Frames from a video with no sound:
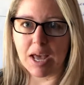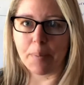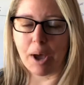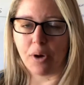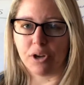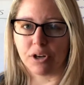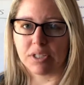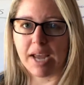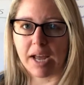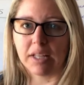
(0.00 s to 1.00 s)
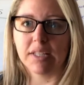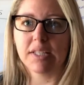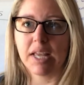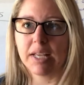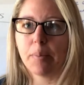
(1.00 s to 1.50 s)
about your talents,
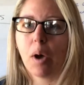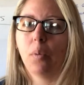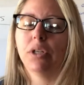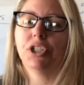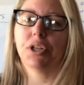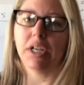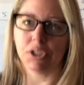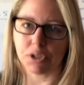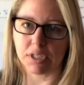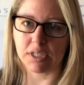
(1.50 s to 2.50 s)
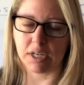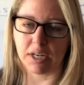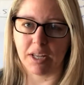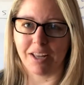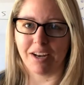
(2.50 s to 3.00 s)
think about what you're interested
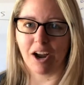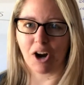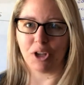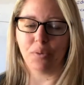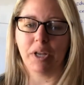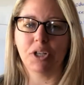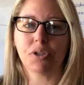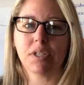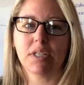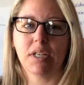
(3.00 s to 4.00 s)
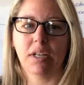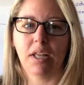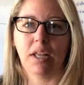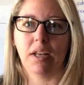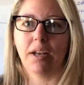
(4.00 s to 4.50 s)
in. Are you interested
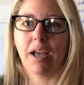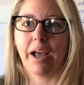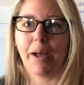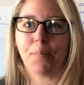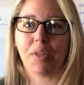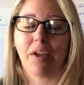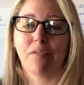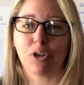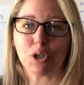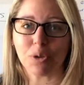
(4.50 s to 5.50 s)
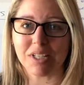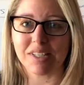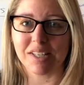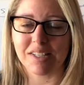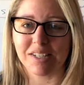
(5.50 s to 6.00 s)
in like virtual
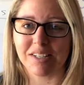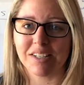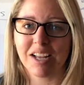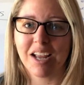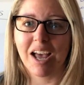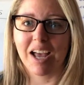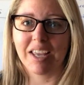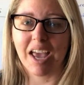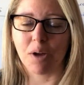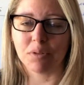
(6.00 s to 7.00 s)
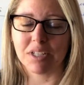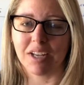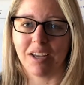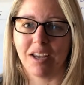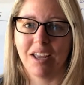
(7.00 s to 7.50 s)
assistant,
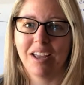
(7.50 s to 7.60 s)
accounting,